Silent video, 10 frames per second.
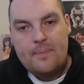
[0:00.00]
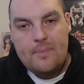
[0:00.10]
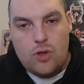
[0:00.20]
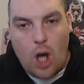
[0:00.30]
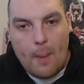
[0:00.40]

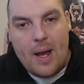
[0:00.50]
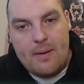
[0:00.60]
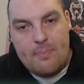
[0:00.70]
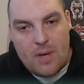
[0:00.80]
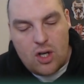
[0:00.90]
Do you know what I
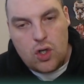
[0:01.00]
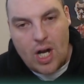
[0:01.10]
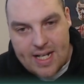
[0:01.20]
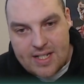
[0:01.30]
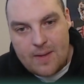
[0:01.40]
mean?
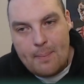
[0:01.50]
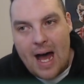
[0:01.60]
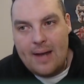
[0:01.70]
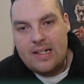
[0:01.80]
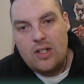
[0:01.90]
Credit to the
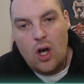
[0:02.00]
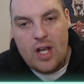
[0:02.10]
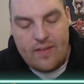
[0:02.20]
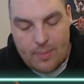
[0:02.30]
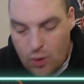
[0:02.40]
man. Gotta
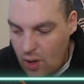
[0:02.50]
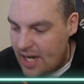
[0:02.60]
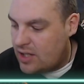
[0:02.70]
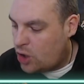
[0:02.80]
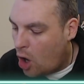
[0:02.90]
give him
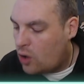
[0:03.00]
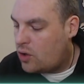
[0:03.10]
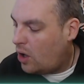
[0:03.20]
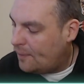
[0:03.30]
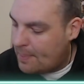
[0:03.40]
credit. Doc
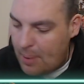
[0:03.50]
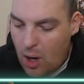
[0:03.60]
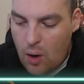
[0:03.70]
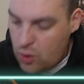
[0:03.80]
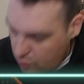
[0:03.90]
on the
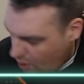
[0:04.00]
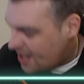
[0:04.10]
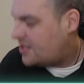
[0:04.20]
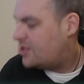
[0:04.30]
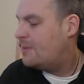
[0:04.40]
ball,
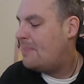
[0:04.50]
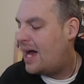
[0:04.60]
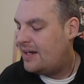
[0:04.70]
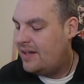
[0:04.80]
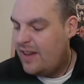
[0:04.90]
credit to the
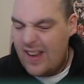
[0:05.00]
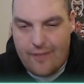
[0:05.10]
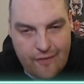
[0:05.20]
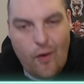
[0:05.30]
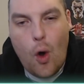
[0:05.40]
man.
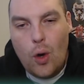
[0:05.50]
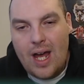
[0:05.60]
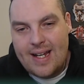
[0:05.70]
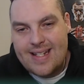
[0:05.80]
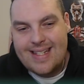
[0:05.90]
Fought
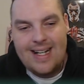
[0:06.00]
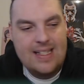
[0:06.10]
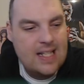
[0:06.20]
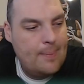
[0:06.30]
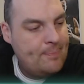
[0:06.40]
like a tiger.